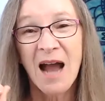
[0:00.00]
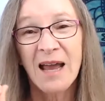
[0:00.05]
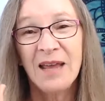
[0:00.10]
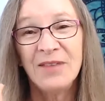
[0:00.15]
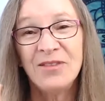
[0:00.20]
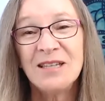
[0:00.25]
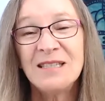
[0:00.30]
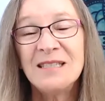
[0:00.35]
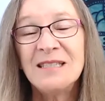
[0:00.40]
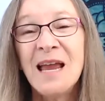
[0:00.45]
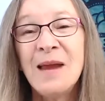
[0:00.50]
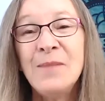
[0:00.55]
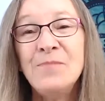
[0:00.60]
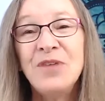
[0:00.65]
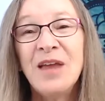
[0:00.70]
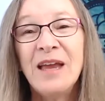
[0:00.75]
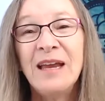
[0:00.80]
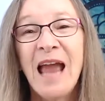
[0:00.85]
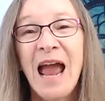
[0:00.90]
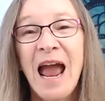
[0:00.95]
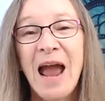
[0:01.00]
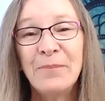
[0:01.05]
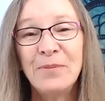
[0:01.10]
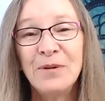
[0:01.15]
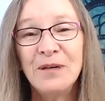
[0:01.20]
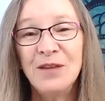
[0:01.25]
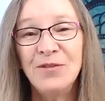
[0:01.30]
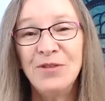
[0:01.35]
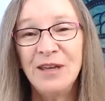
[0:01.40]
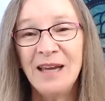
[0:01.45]
the same thing
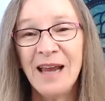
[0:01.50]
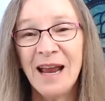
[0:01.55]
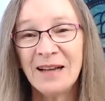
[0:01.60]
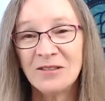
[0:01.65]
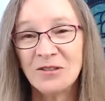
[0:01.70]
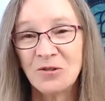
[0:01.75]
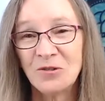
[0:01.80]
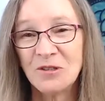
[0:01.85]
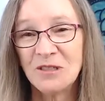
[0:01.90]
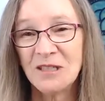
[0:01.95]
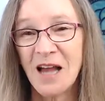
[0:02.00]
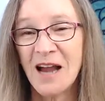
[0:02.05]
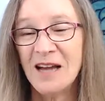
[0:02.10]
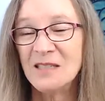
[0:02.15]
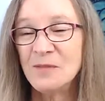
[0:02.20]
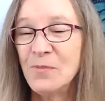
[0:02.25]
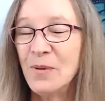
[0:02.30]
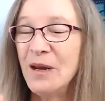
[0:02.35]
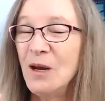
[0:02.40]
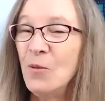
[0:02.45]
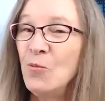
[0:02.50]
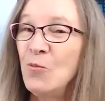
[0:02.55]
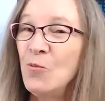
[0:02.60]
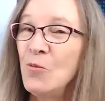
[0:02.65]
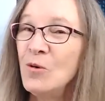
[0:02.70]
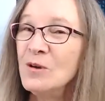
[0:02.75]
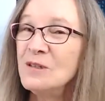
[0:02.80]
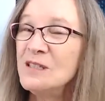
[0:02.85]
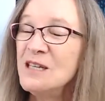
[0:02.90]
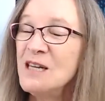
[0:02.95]
happened in the exercise, but it
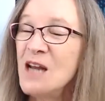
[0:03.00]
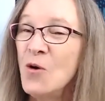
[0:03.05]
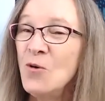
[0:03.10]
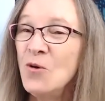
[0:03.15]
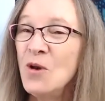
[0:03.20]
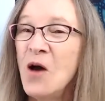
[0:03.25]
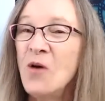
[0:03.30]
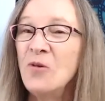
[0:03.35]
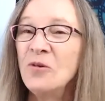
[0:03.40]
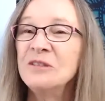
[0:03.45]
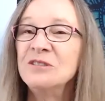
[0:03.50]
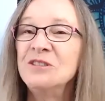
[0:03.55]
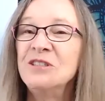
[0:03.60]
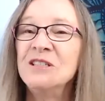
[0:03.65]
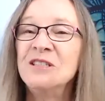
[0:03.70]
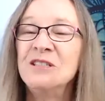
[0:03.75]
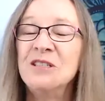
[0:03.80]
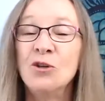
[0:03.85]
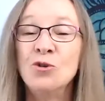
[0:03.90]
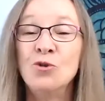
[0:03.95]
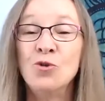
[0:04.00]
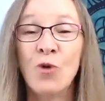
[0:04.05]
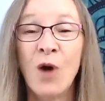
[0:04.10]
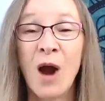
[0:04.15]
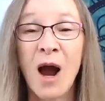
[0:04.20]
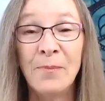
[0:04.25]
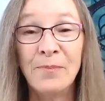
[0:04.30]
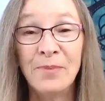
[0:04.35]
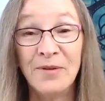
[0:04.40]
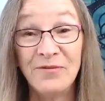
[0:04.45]
was no longer just a
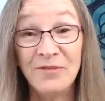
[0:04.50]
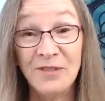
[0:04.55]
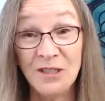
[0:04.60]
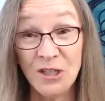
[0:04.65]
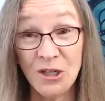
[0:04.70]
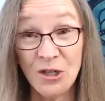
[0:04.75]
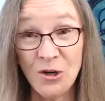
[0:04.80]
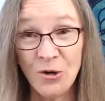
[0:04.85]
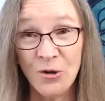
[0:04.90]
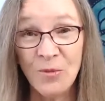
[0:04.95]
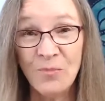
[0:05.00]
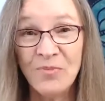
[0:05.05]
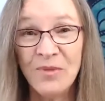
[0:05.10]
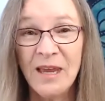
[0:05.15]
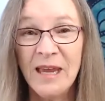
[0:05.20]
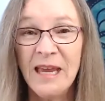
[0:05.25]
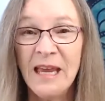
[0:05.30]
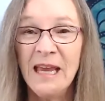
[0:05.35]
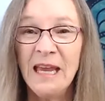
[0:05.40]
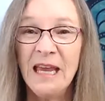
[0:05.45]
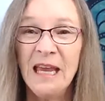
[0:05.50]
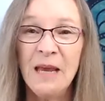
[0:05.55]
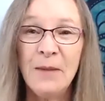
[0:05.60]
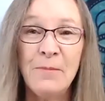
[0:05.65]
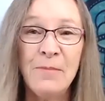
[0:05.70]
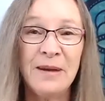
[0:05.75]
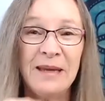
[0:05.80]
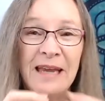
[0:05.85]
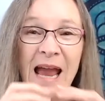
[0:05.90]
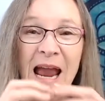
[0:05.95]
drop of dew.
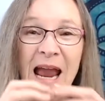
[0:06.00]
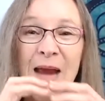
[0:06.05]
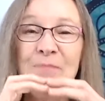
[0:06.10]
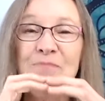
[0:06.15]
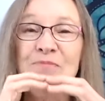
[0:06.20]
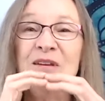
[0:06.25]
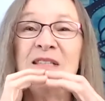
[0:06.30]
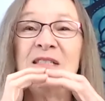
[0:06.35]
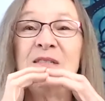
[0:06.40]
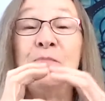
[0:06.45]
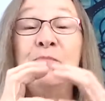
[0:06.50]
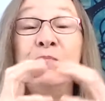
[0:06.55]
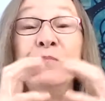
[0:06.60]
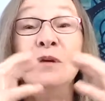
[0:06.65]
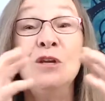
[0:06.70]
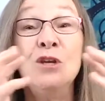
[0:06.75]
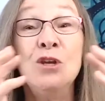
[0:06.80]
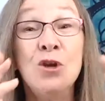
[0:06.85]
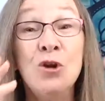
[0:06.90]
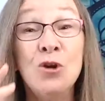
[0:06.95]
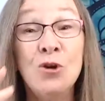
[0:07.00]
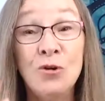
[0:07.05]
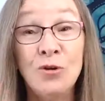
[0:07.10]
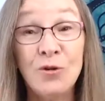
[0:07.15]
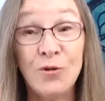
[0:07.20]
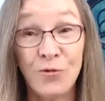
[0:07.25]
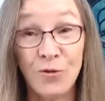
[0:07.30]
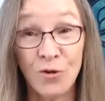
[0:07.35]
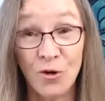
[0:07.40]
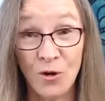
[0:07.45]
It became this
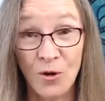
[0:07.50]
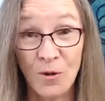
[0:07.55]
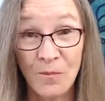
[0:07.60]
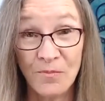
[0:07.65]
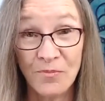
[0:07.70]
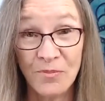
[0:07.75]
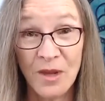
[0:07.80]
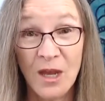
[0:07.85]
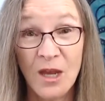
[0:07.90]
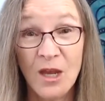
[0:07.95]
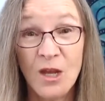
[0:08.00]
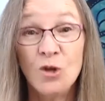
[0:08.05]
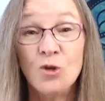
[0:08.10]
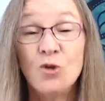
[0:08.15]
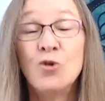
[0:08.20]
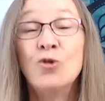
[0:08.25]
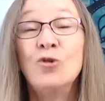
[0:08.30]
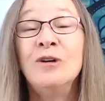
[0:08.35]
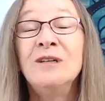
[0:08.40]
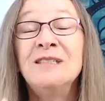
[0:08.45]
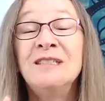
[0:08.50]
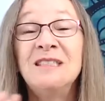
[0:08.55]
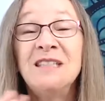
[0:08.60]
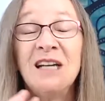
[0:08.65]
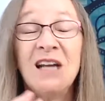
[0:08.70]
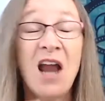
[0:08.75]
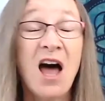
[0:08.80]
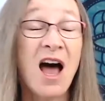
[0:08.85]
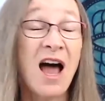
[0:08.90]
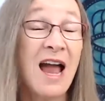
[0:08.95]
beautiful,
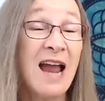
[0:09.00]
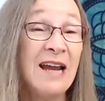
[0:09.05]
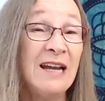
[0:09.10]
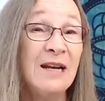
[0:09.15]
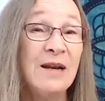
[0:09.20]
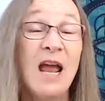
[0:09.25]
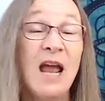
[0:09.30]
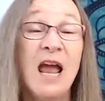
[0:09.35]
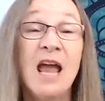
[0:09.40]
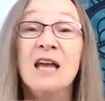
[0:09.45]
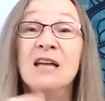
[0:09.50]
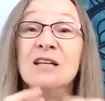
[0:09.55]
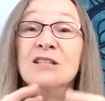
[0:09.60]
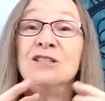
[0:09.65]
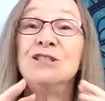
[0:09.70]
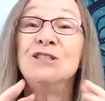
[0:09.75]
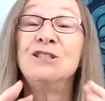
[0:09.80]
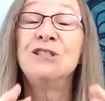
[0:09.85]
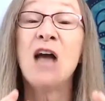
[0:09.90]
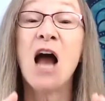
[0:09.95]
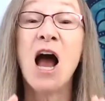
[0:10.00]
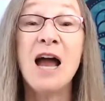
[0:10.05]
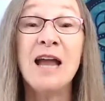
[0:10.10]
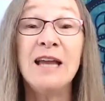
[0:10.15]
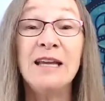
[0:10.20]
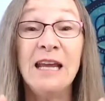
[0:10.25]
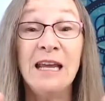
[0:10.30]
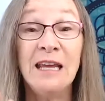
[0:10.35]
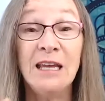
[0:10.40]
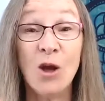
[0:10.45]
crystalline
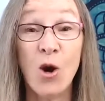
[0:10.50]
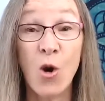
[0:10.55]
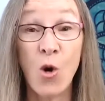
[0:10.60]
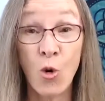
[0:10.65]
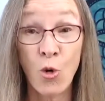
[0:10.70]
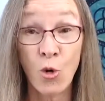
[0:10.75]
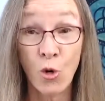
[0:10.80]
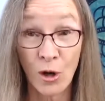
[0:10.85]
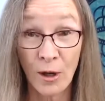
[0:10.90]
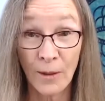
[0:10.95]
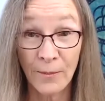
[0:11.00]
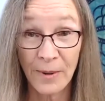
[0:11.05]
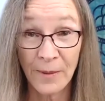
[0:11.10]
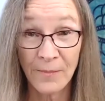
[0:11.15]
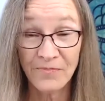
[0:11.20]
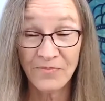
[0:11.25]
shiny orb,